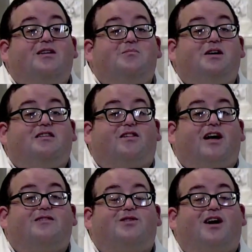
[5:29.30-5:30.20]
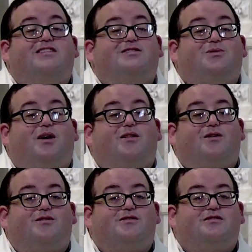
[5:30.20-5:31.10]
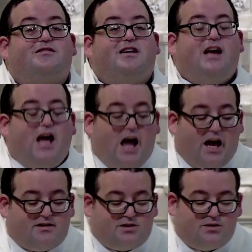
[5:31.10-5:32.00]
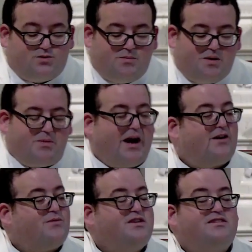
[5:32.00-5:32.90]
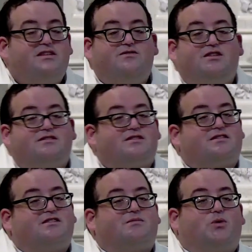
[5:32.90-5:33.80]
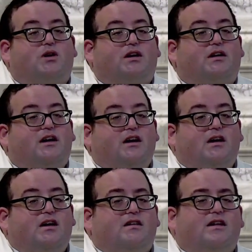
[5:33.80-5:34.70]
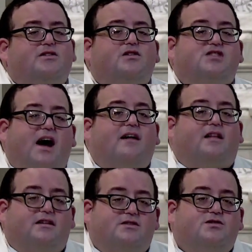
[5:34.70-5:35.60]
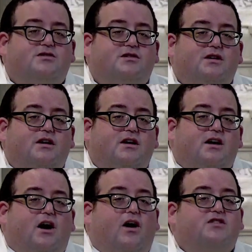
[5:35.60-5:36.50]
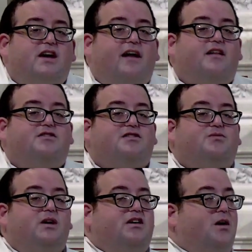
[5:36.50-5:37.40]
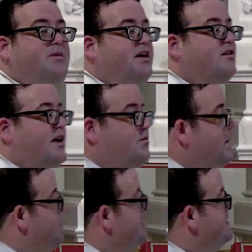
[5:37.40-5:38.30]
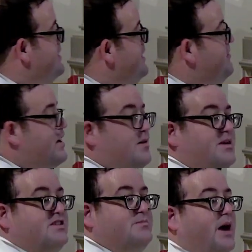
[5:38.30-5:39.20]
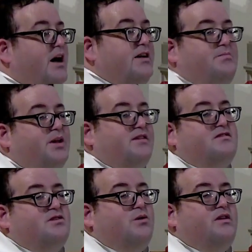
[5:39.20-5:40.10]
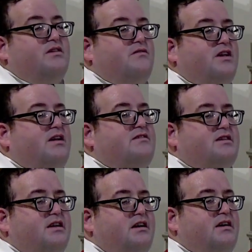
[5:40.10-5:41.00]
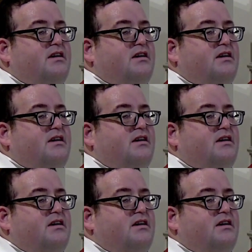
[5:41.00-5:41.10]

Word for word: can be the light of Christ to others. And so as we prepare to receive Jesus this morning, that's our challenge. Our challenge is we come here and we receive him, his body, blood, soul, and divinity.